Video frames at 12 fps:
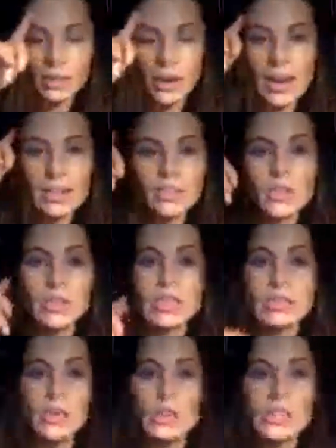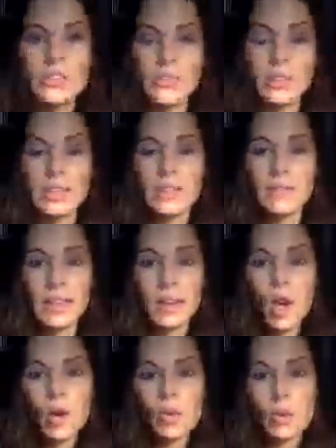Gratitude is more this feeling of like,
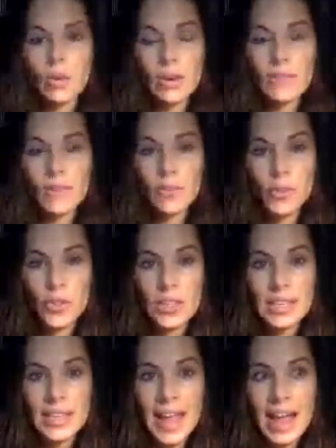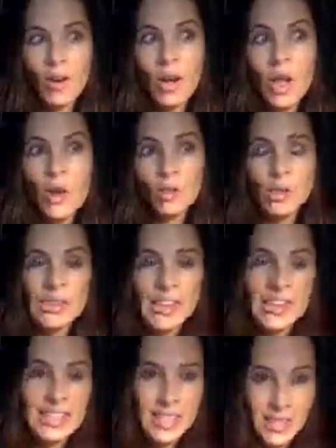oh, we're grateful for the now when
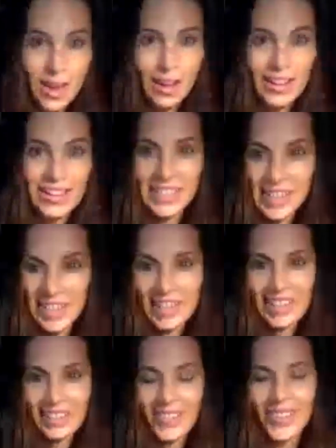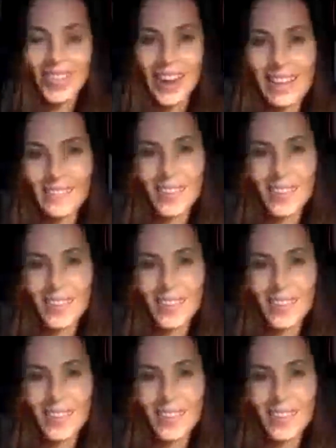it's not negative, right?